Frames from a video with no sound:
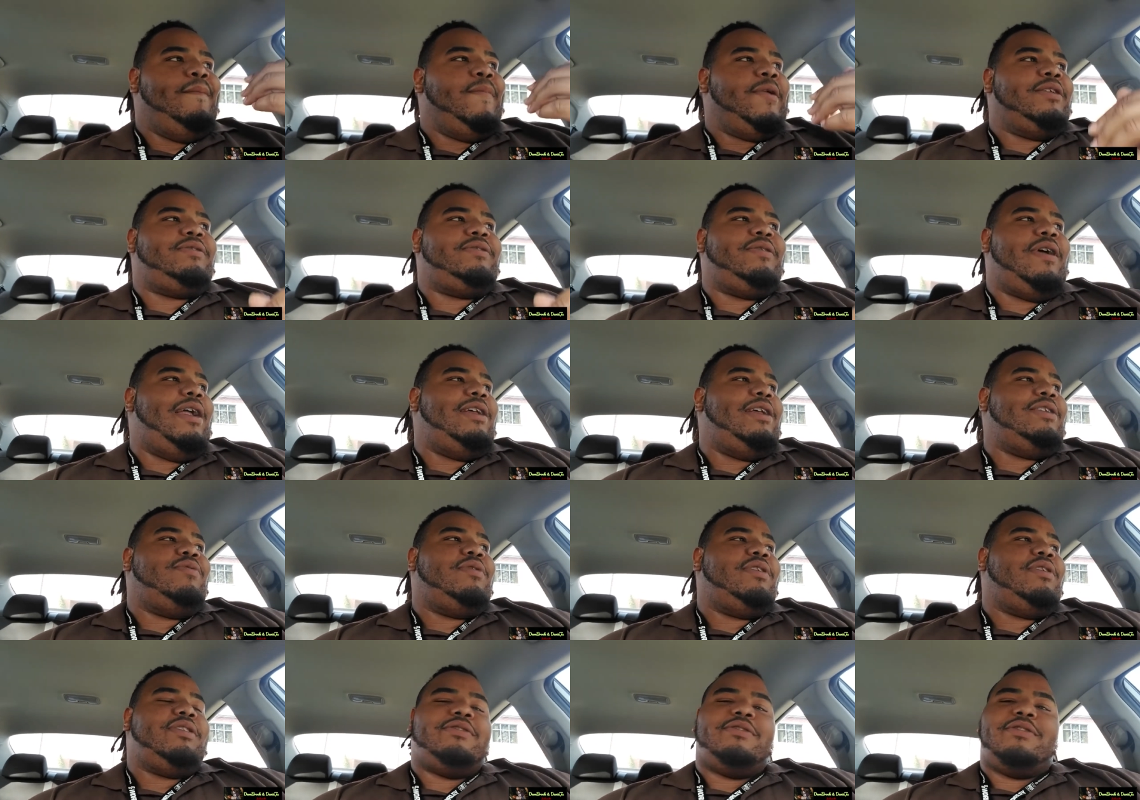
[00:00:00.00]
So I just
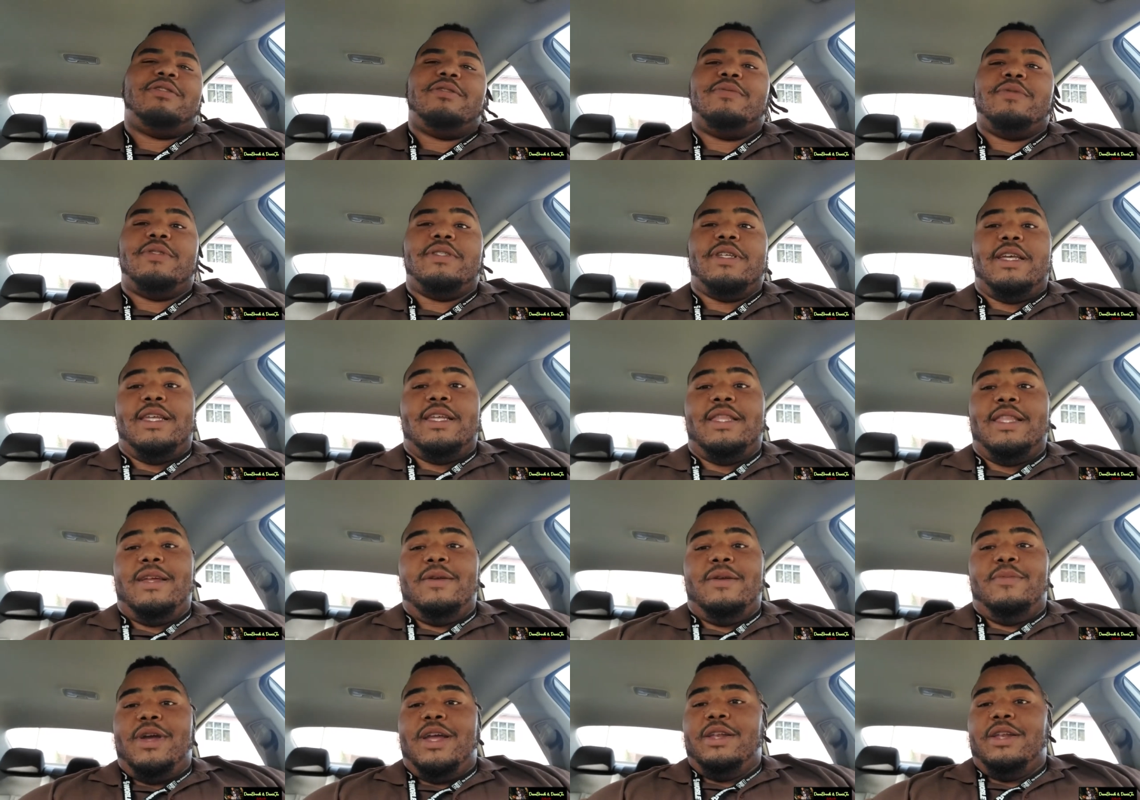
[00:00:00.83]
want you know what I'm saying. Let
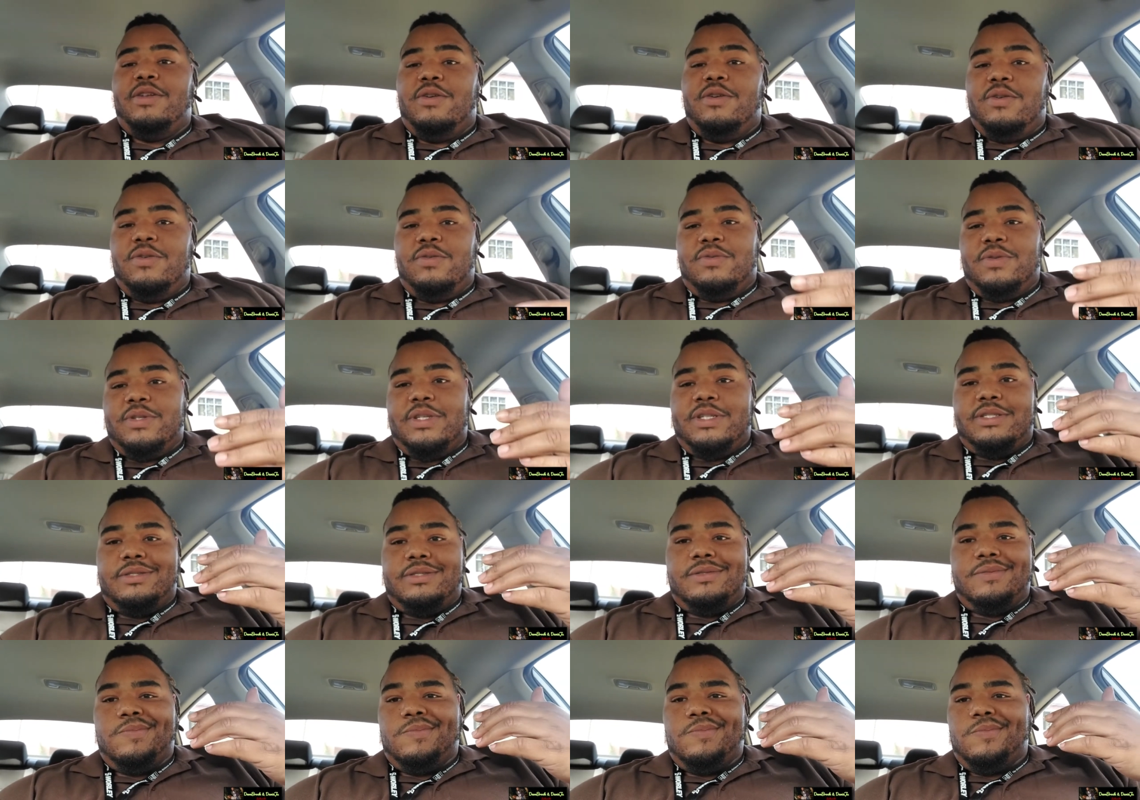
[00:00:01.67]
everybody know this
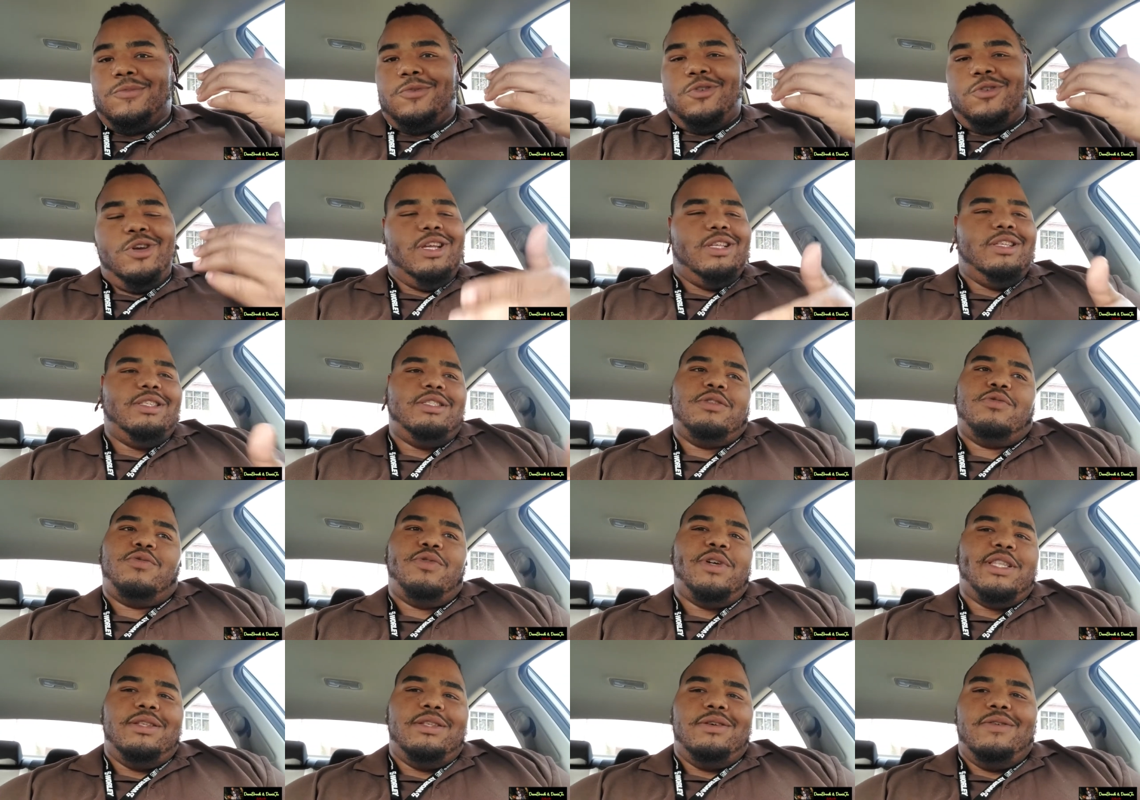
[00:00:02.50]
quick. This a
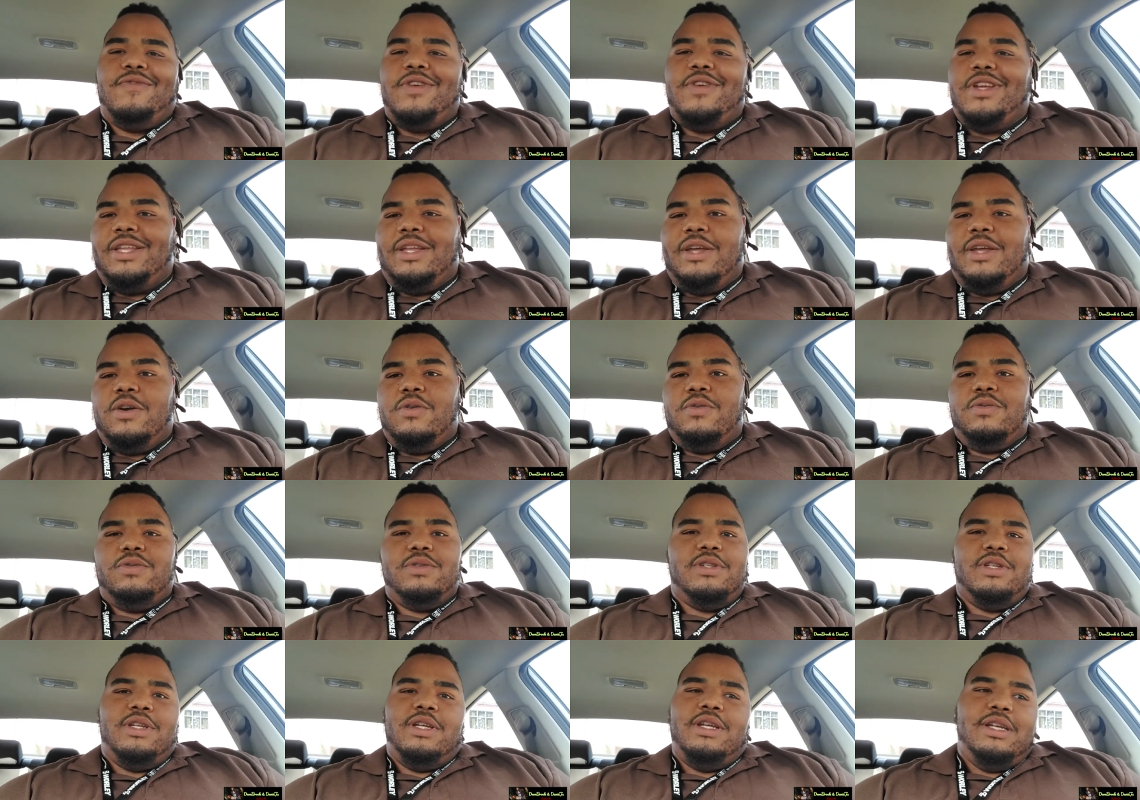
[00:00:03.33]
quick little
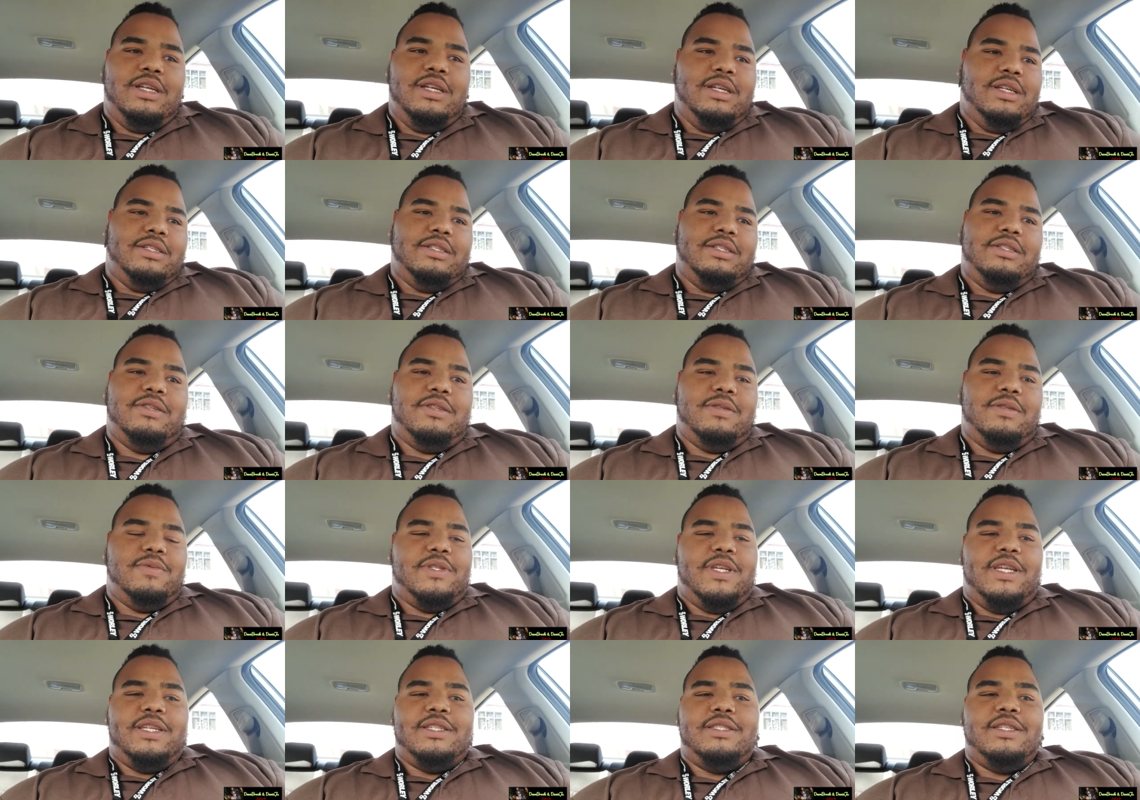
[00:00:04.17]
video. You know what I'm
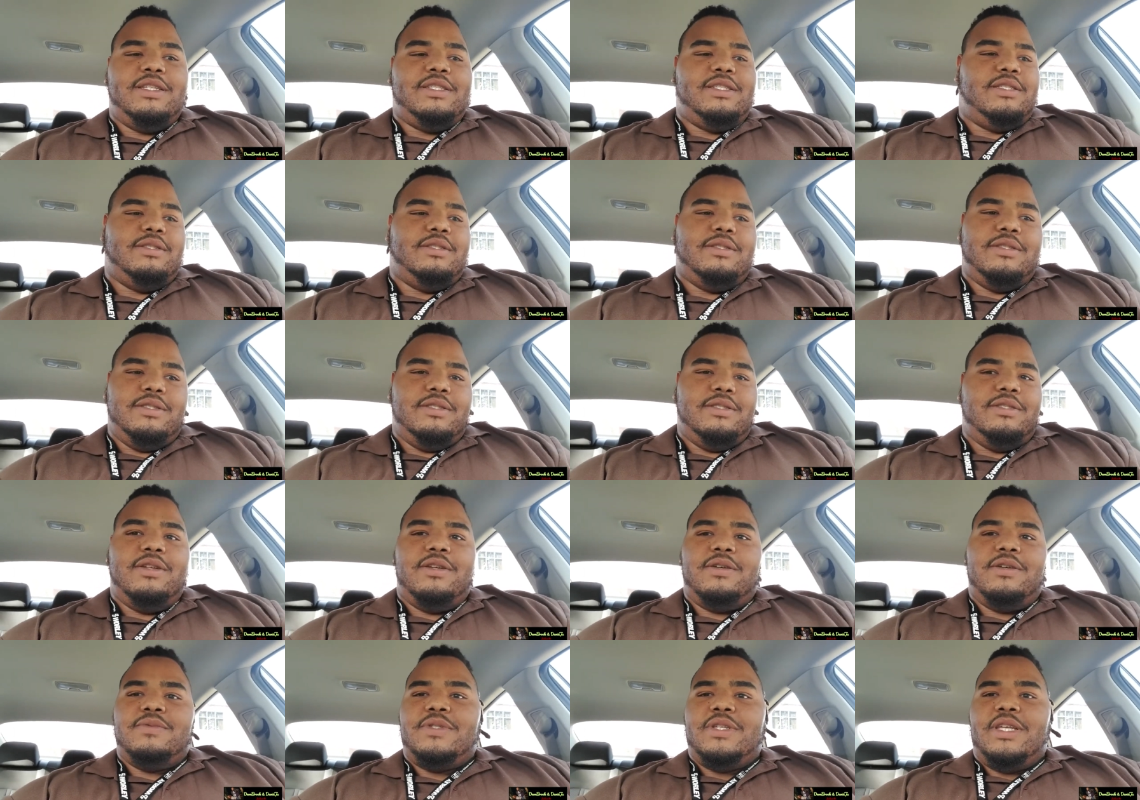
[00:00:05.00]
saying? Let's you
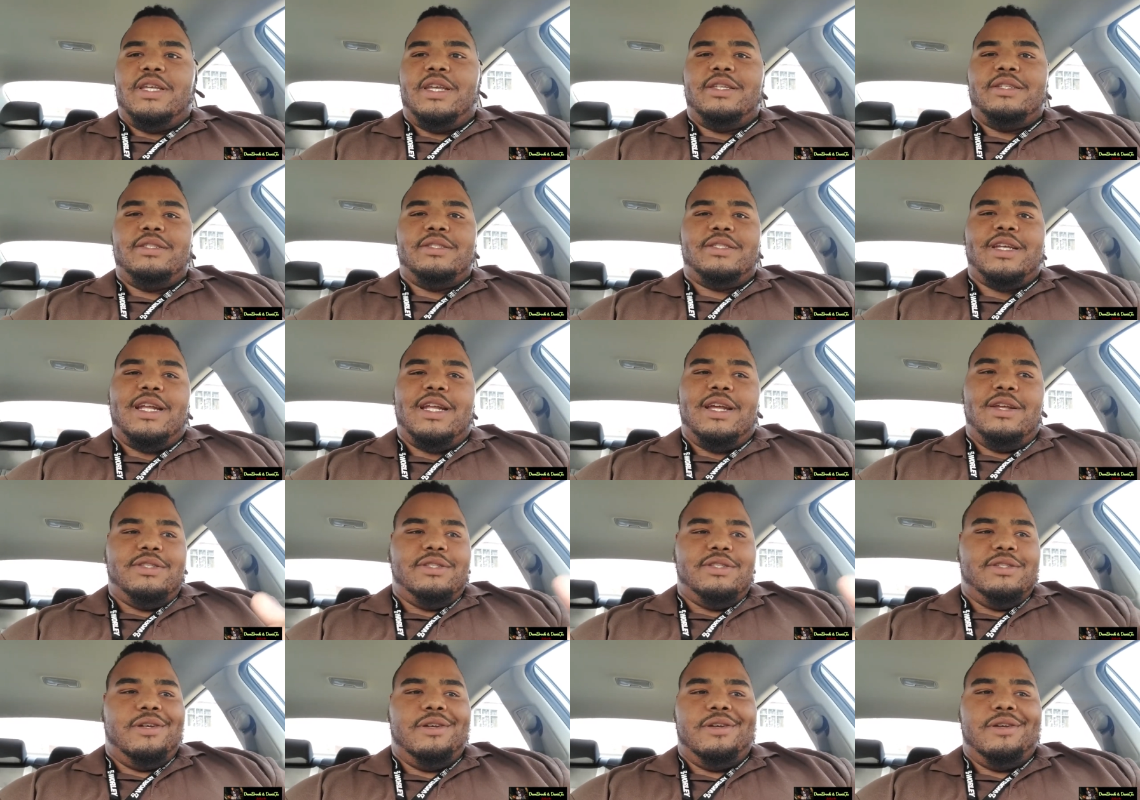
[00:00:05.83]
know what I'm saying. Shout
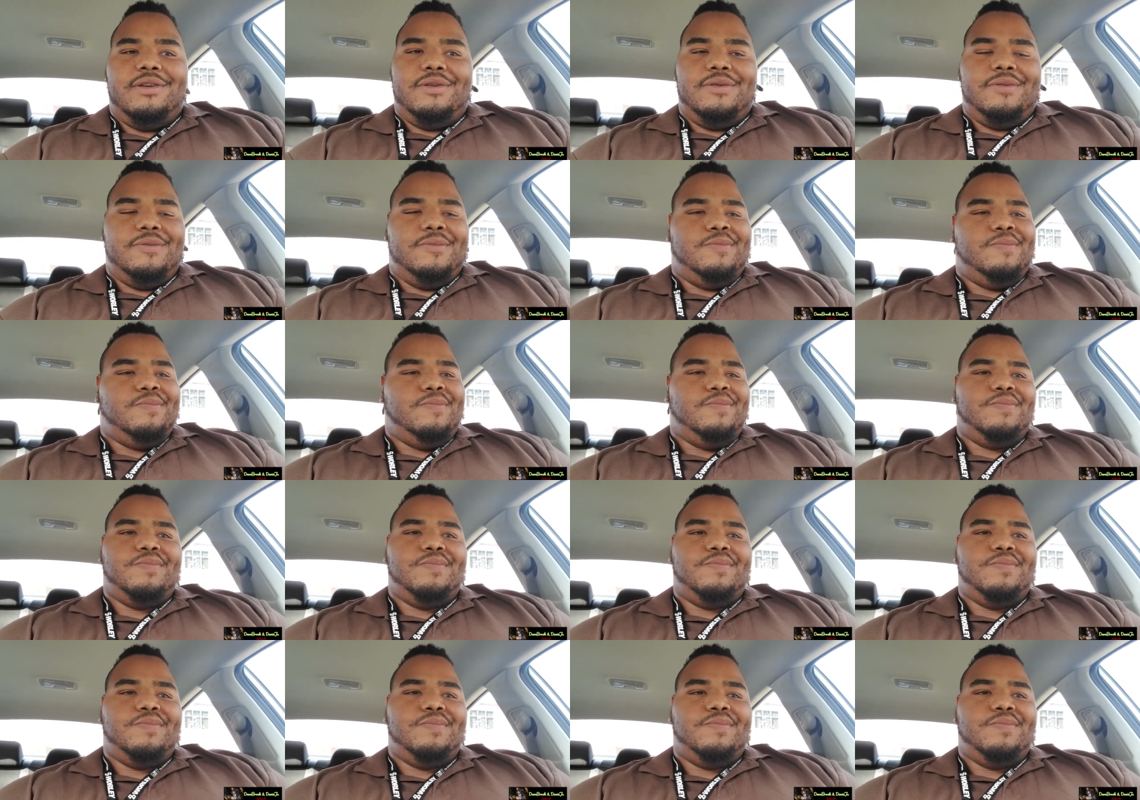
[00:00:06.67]
out to um